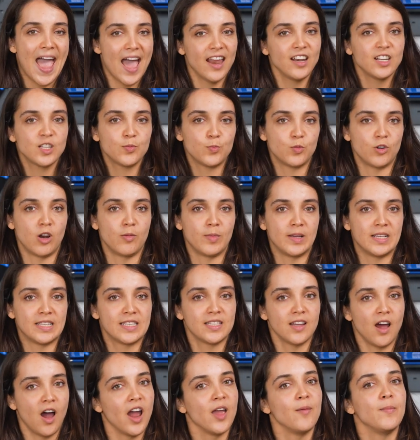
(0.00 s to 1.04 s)
and as
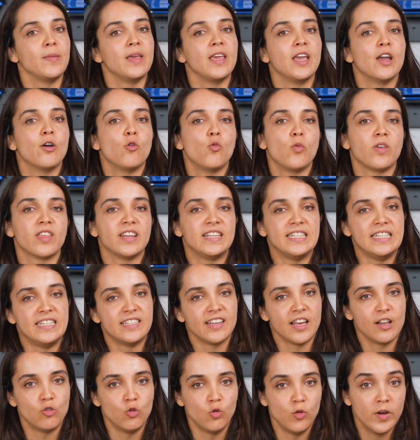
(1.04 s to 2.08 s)
promised, I'm here with a
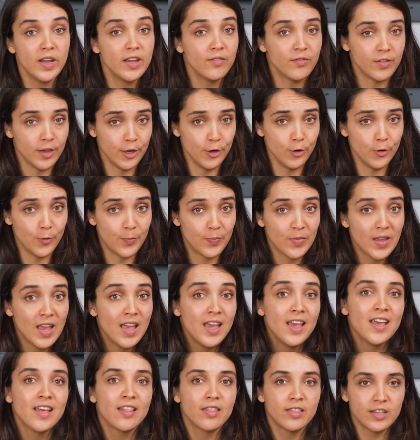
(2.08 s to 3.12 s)
detailed review.
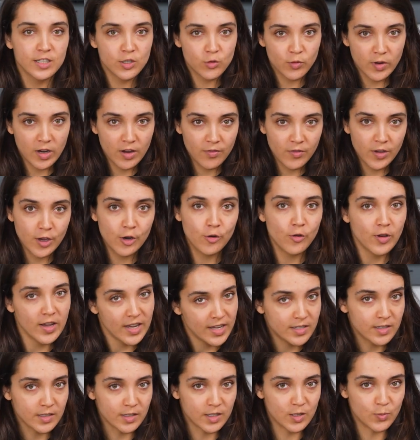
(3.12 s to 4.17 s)
This review
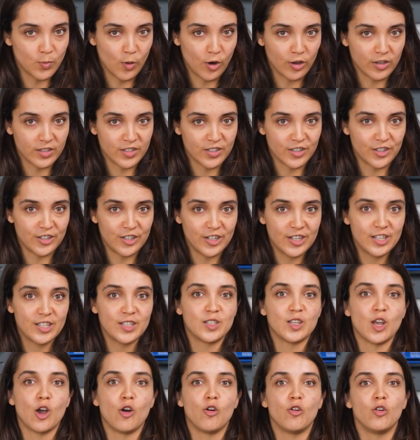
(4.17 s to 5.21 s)
isn't sponsored,
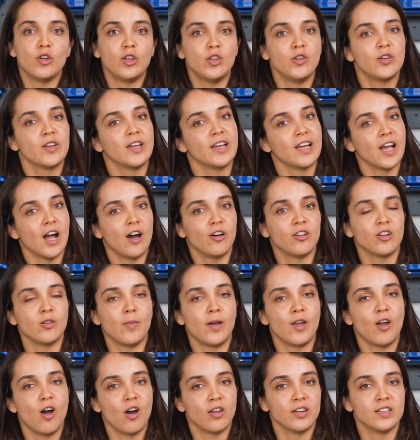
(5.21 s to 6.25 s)
so you can count on
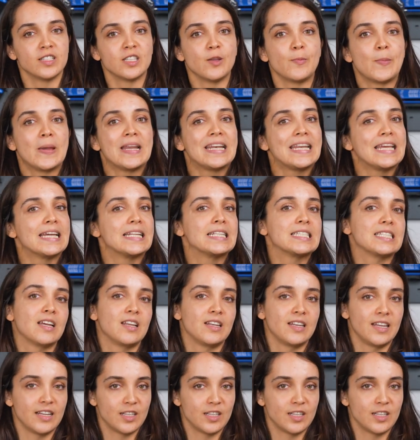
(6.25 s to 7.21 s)
my honest opinions and